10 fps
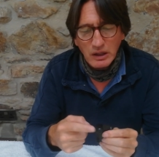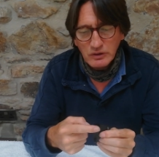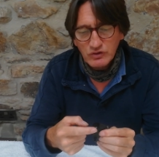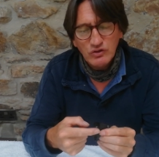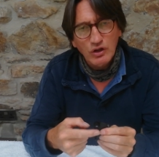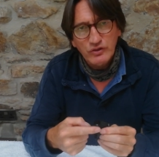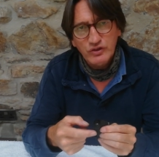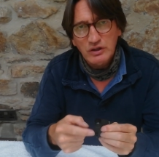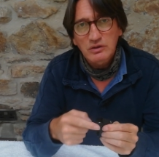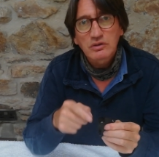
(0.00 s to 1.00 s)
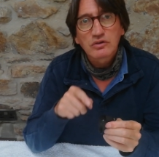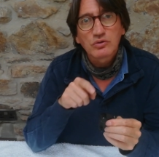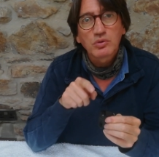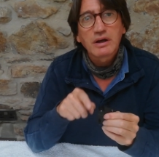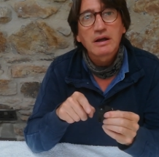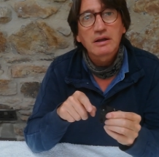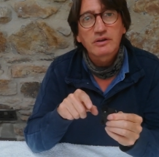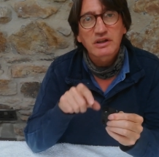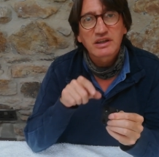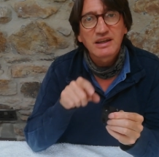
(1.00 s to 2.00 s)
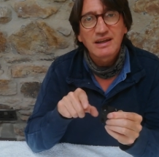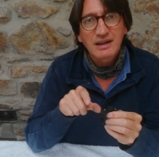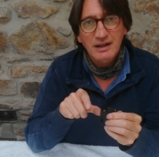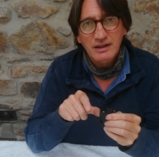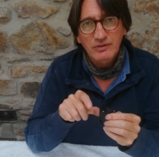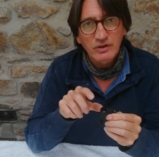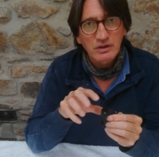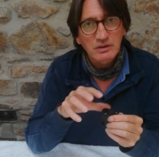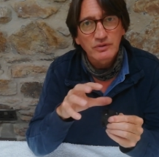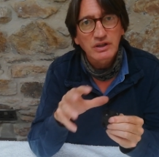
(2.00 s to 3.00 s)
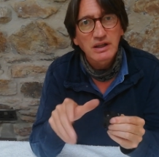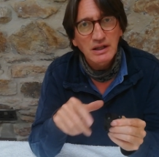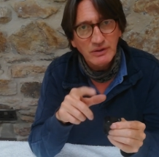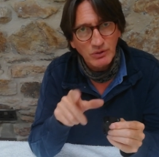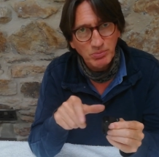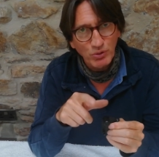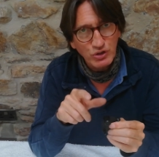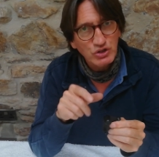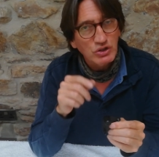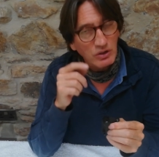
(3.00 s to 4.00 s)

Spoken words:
slots into where the gear lever bush